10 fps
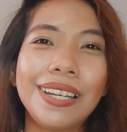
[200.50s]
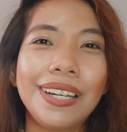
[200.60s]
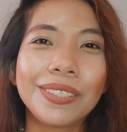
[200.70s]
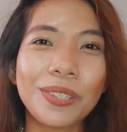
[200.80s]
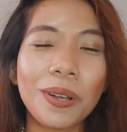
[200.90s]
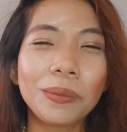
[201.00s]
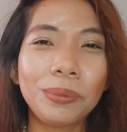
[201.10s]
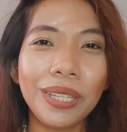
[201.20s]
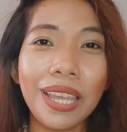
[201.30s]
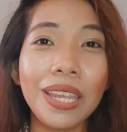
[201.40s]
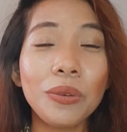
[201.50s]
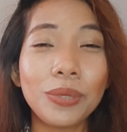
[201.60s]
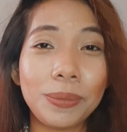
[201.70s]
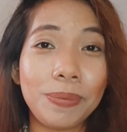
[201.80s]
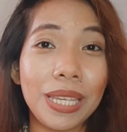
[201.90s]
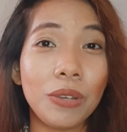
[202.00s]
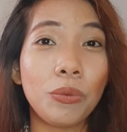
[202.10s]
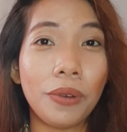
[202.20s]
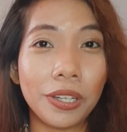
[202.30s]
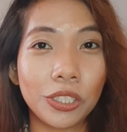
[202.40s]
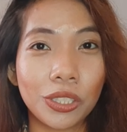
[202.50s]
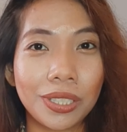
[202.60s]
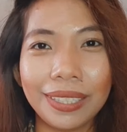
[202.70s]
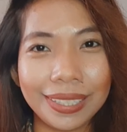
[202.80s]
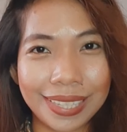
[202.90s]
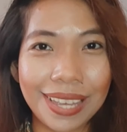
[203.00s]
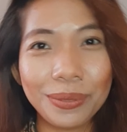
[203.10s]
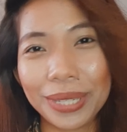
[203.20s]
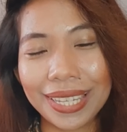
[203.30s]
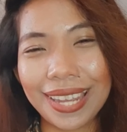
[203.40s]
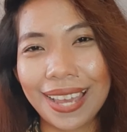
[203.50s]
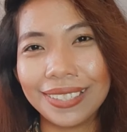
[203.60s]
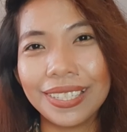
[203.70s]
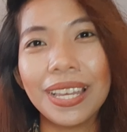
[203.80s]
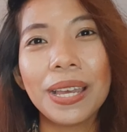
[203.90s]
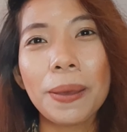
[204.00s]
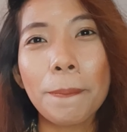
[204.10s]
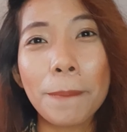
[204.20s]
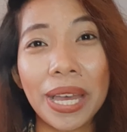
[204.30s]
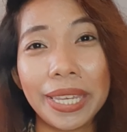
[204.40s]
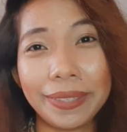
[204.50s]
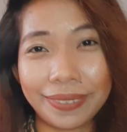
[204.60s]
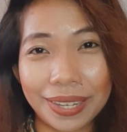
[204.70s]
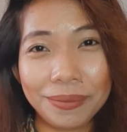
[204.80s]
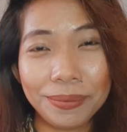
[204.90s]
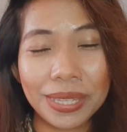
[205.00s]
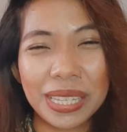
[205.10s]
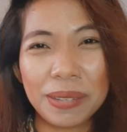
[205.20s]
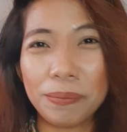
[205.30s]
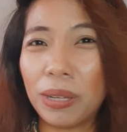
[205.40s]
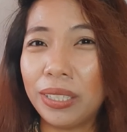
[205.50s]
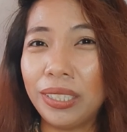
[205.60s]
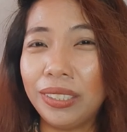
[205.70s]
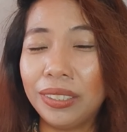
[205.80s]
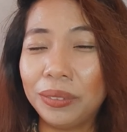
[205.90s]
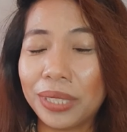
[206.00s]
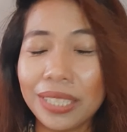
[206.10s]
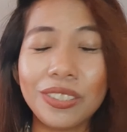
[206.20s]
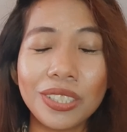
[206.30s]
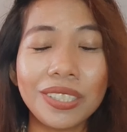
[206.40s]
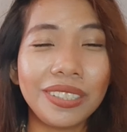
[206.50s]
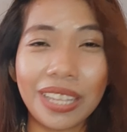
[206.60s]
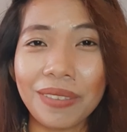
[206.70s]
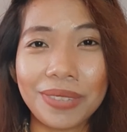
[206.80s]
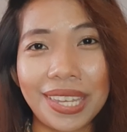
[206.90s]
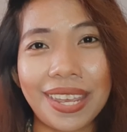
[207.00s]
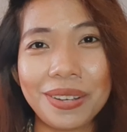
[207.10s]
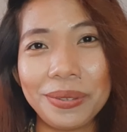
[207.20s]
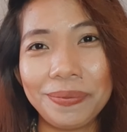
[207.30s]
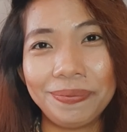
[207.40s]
a dog playing was being watched. Again, we can add by them, but we can just leave that out.